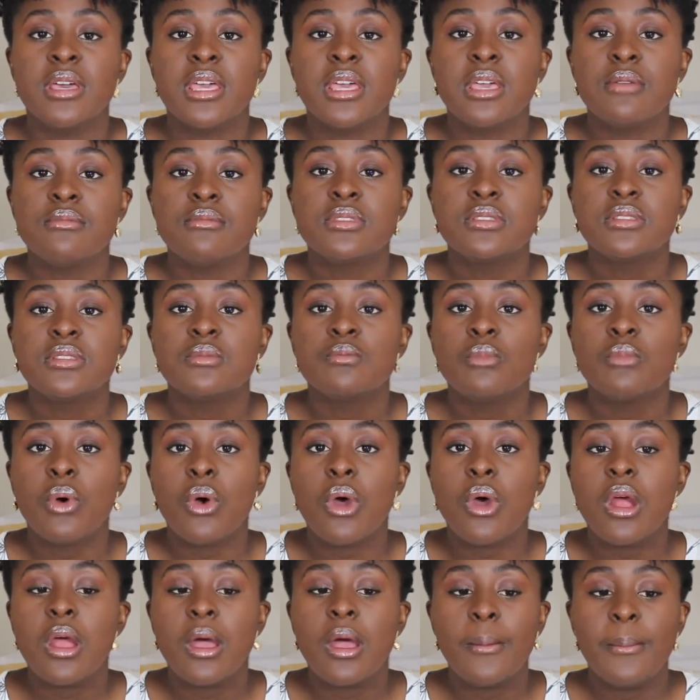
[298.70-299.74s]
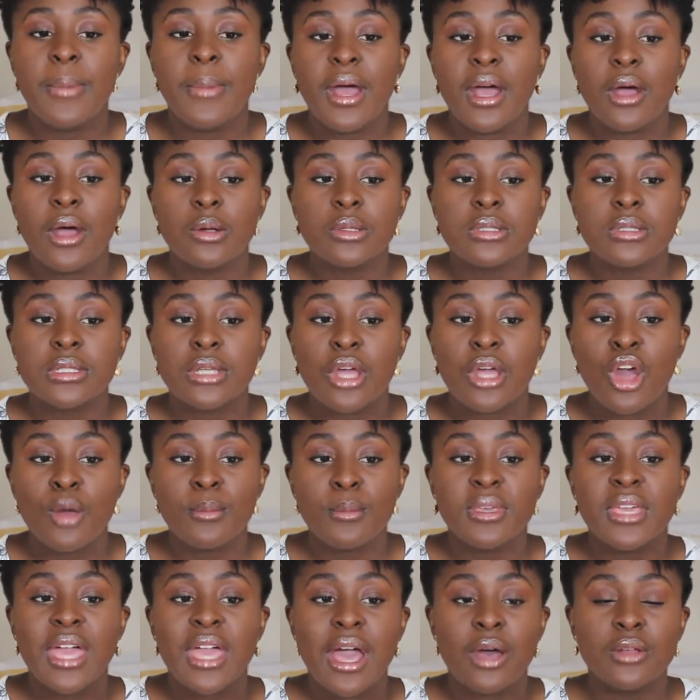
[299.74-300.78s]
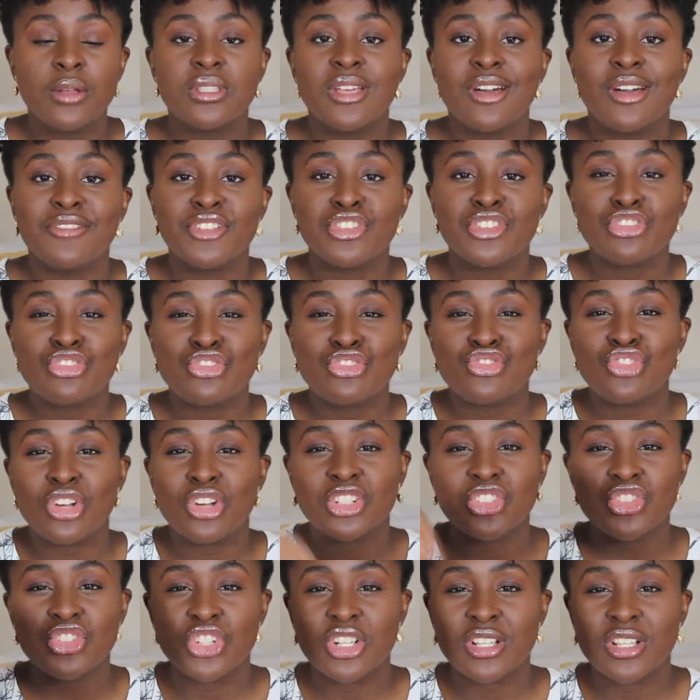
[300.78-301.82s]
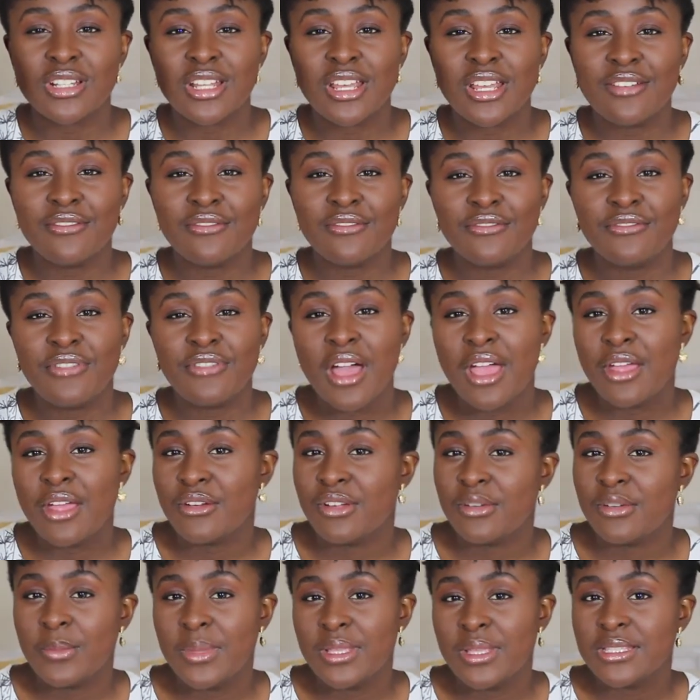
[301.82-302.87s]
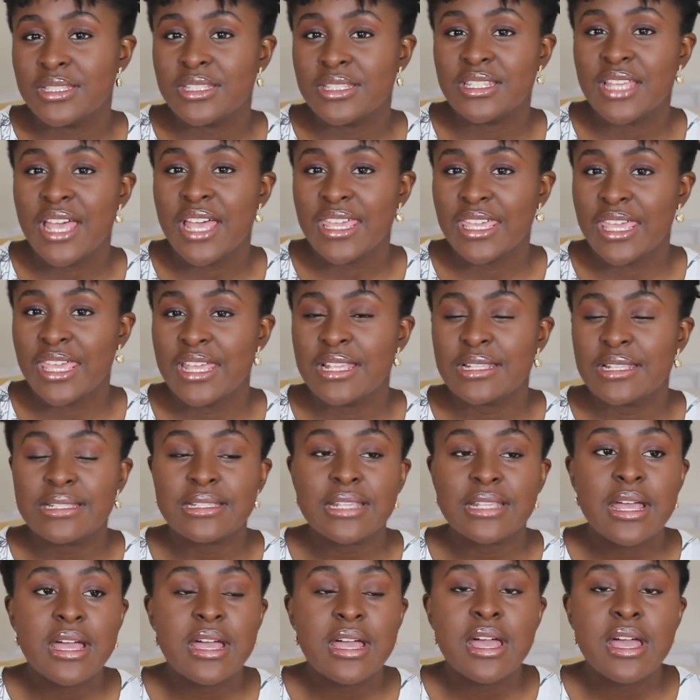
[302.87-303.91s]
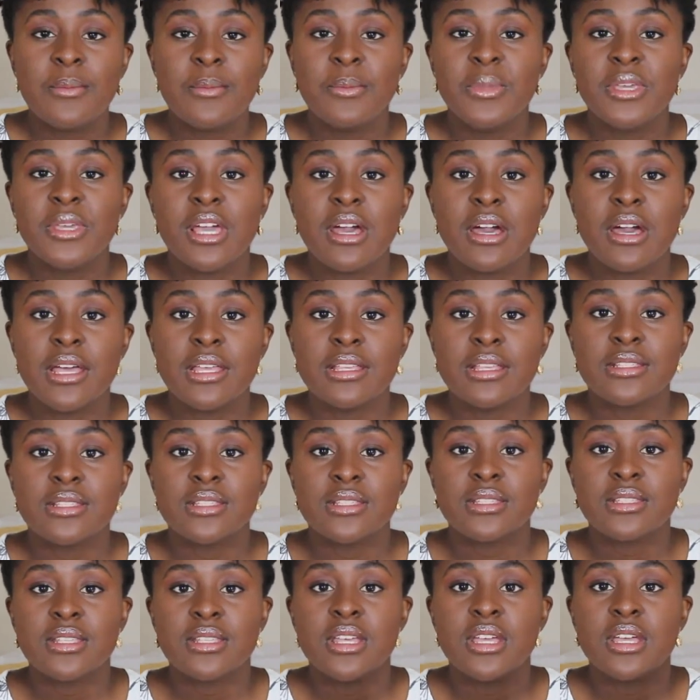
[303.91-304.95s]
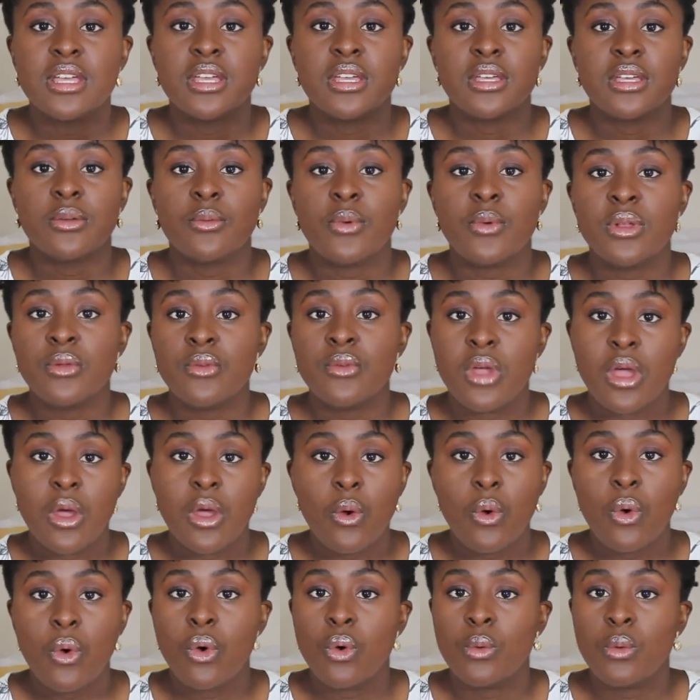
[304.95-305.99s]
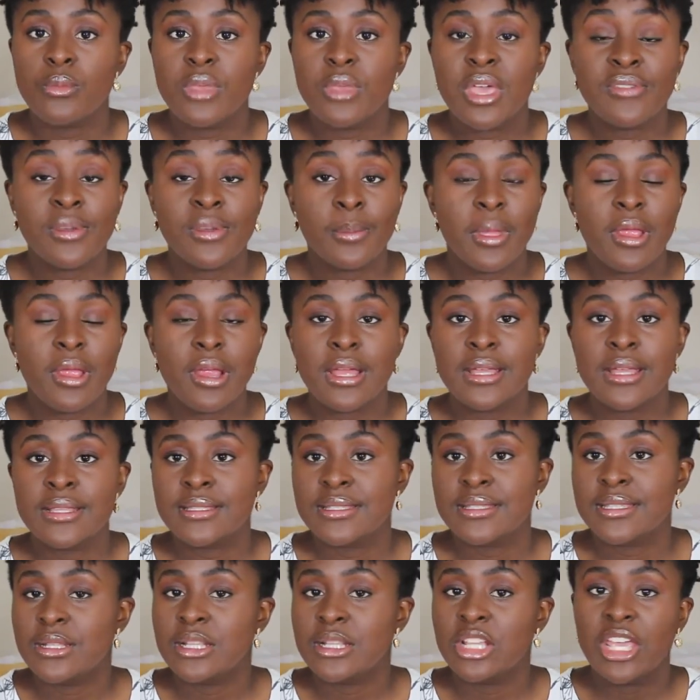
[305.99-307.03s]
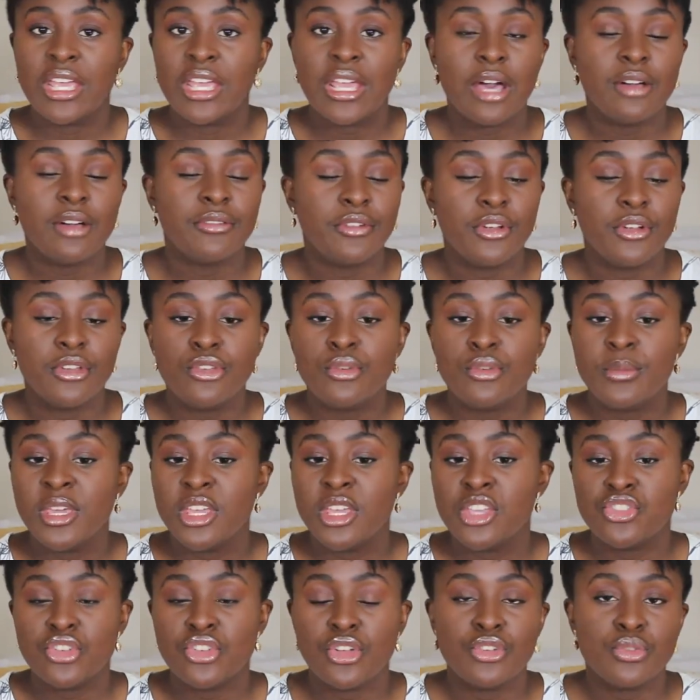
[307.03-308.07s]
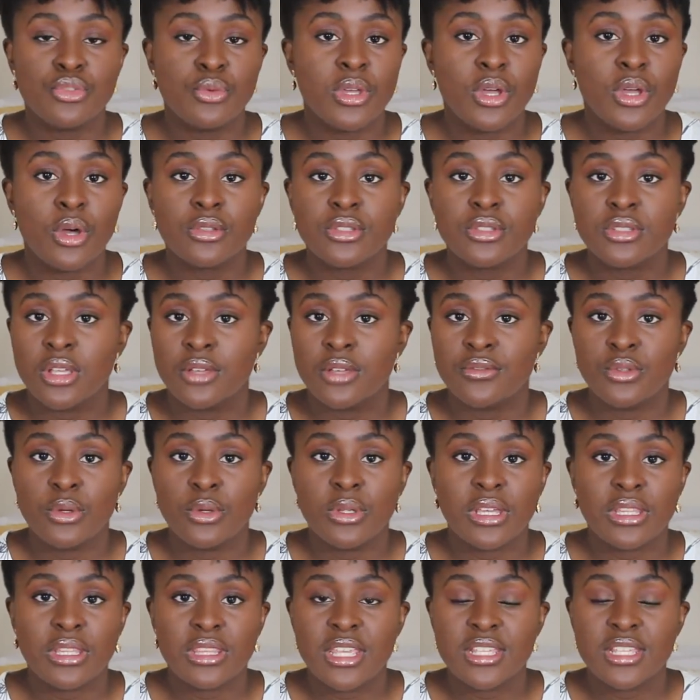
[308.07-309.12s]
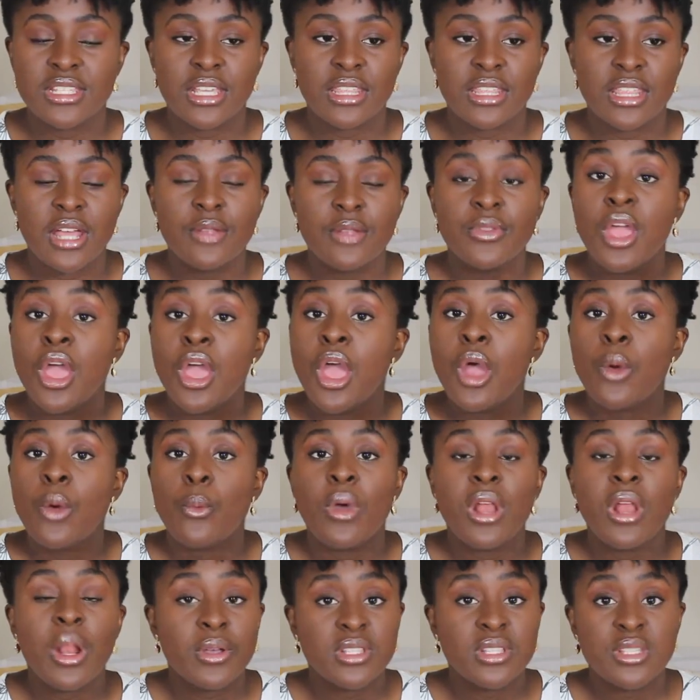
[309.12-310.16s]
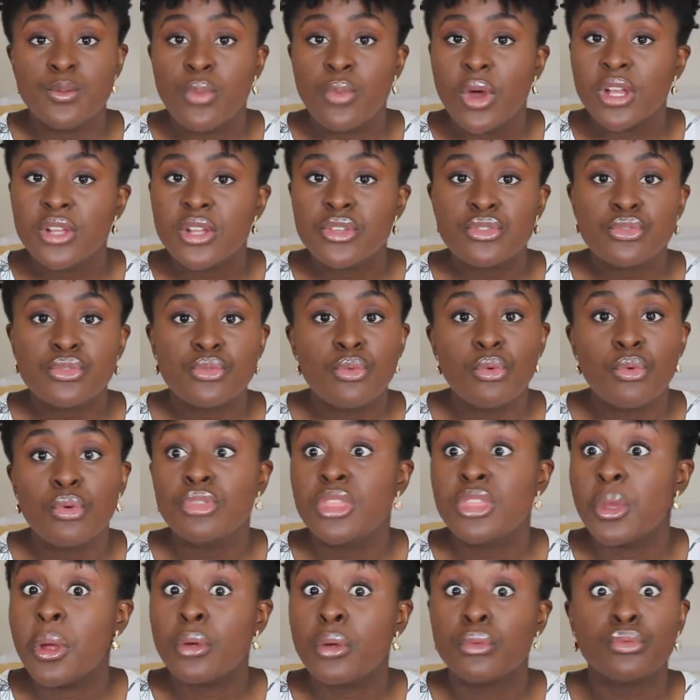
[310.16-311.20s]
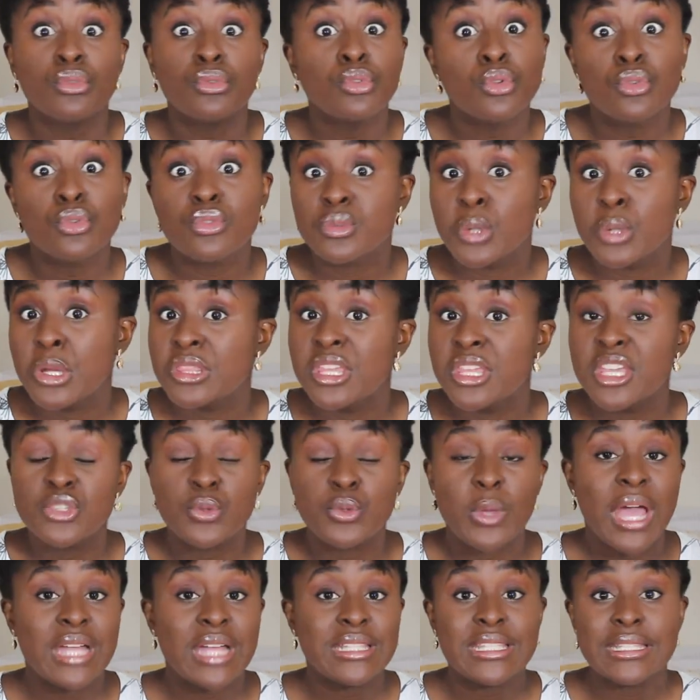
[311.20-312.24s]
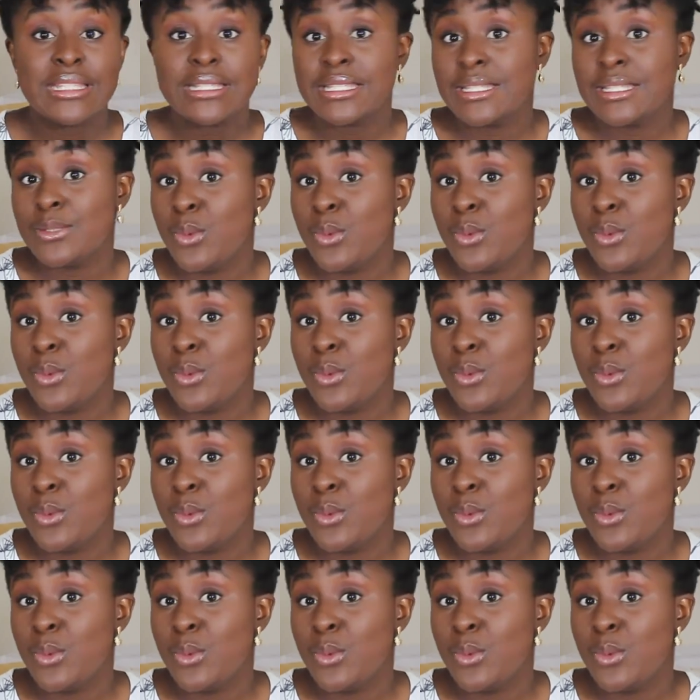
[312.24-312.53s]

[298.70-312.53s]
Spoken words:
It's more about coming out of a structured environment, I guess, because when we're at home, you have your parents looking out for you, making sure you're doing all the stuff, doing the things like that. When I was in boarding school, there were rules, there were things we had to